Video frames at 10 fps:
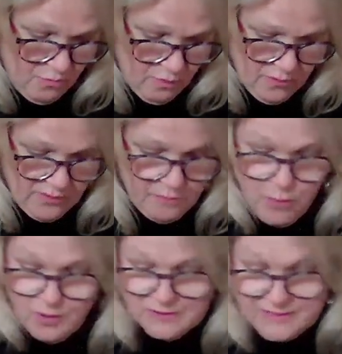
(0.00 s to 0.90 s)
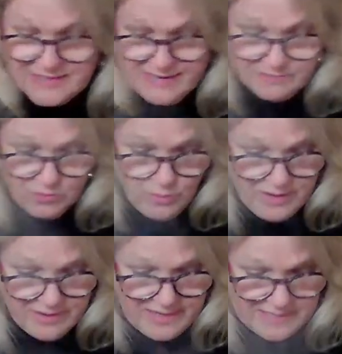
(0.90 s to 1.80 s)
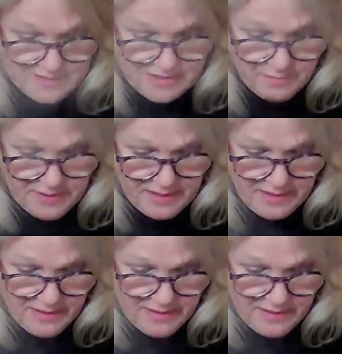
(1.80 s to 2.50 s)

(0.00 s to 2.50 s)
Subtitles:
where we've boiled it down to where it needs to be.